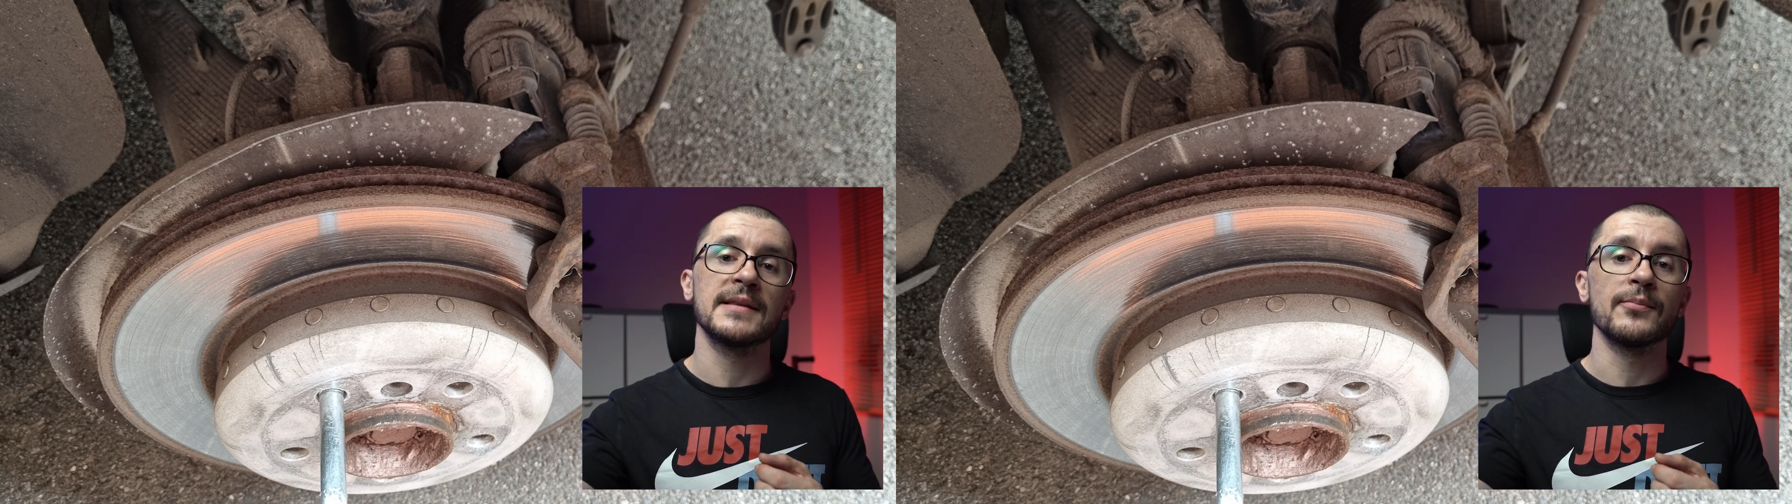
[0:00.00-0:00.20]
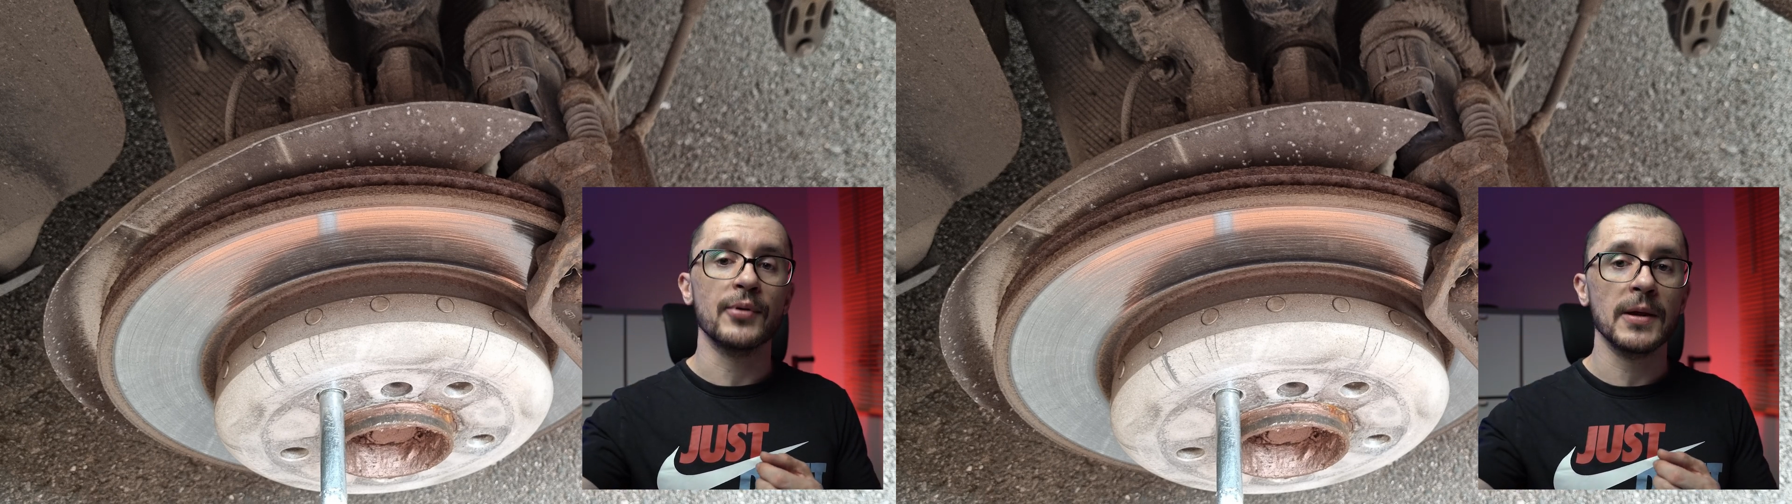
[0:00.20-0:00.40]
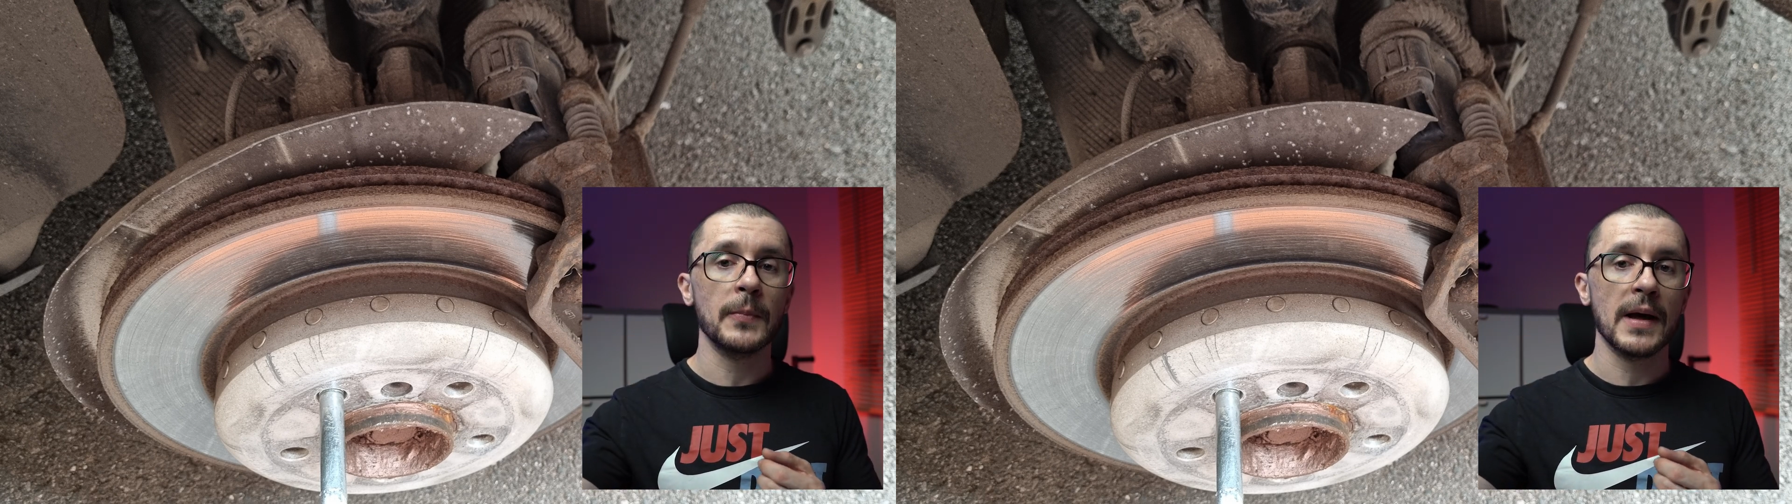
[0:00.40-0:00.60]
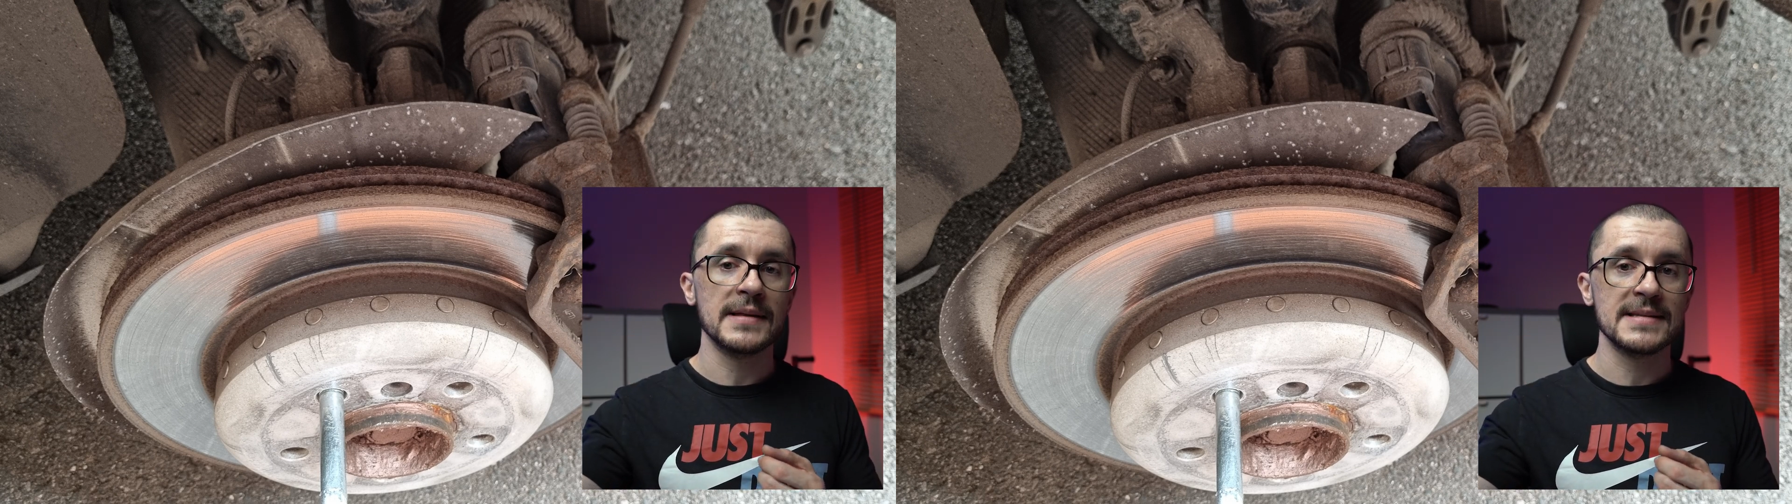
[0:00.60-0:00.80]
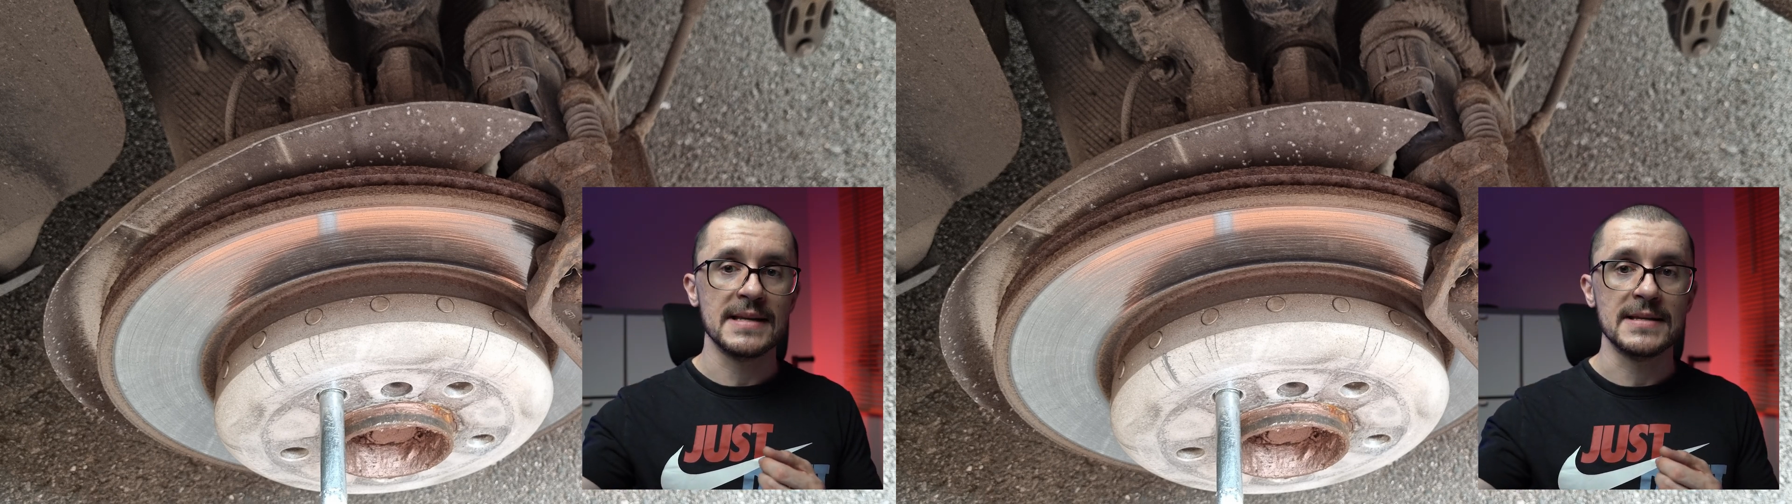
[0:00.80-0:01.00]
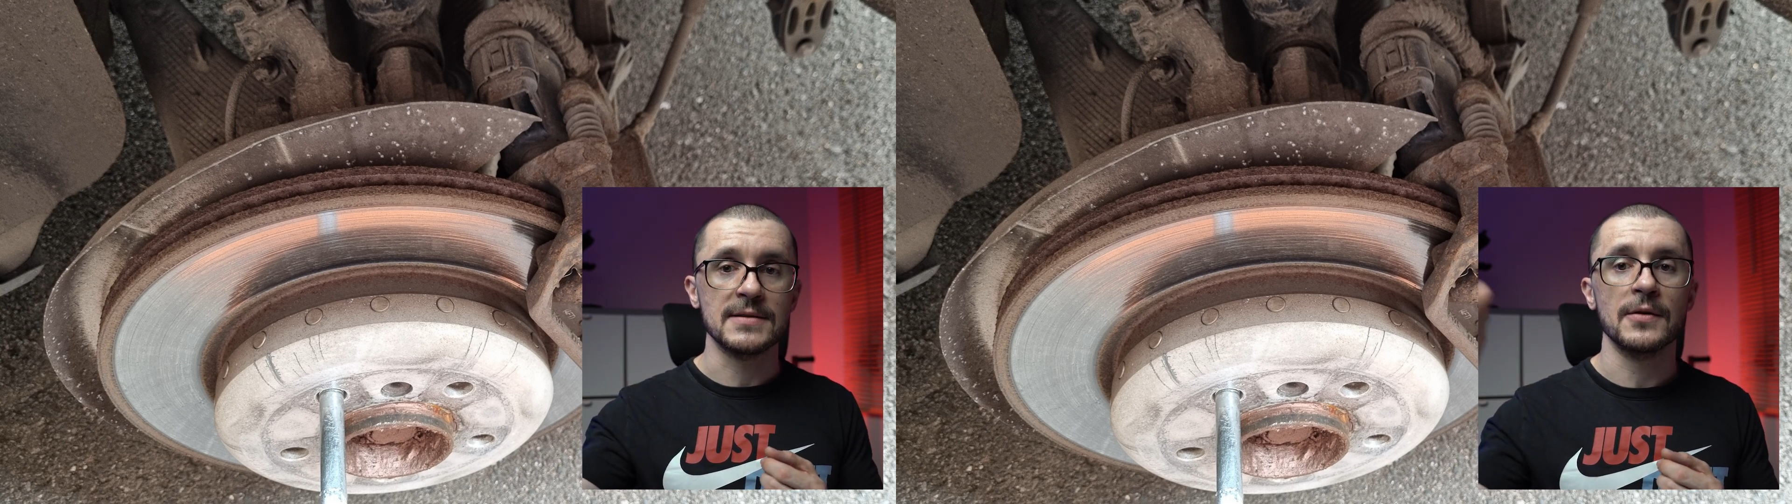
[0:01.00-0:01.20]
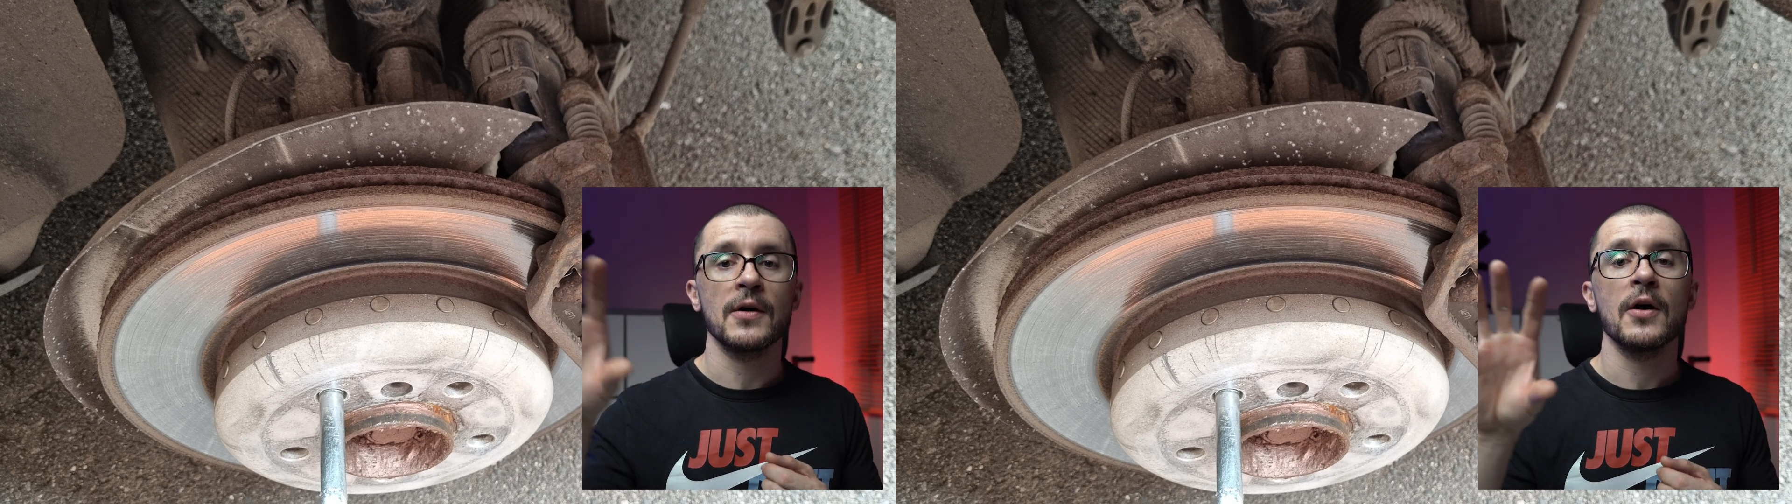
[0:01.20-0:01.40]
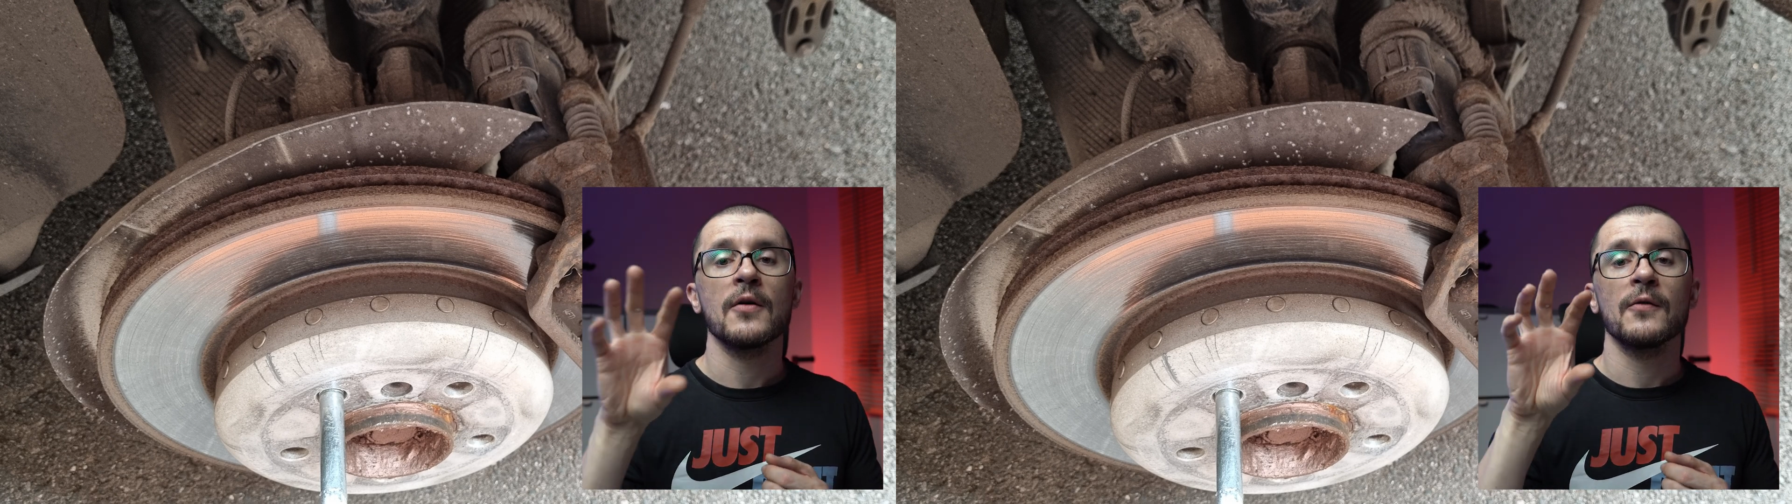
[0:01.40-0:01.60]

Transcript: the brake pad sensor